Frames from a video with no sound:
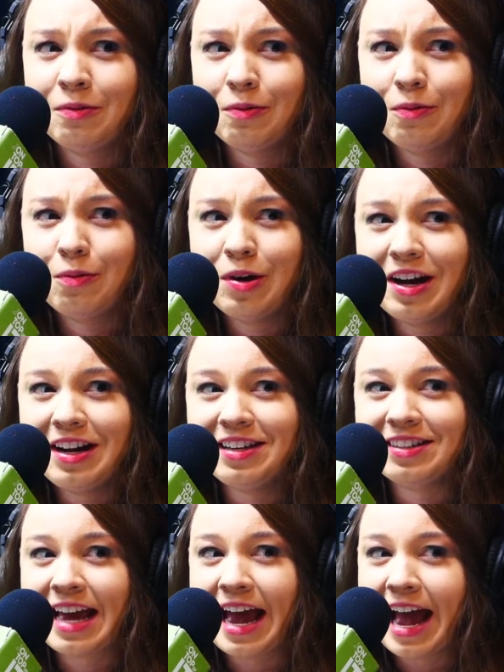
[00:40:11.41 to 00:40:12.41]
what is
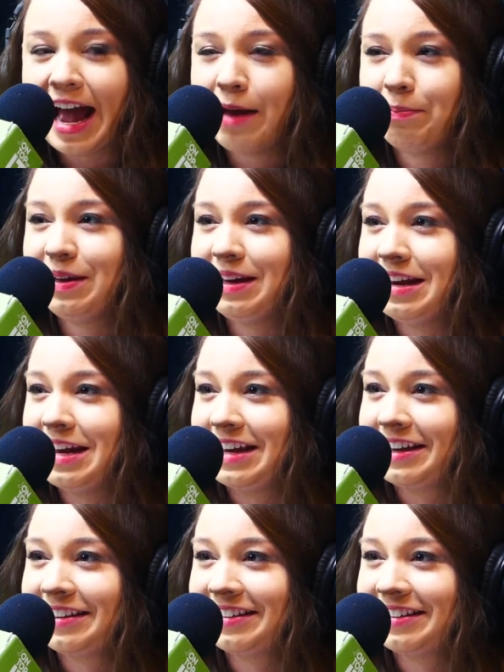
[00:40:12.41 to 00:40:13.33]
happening?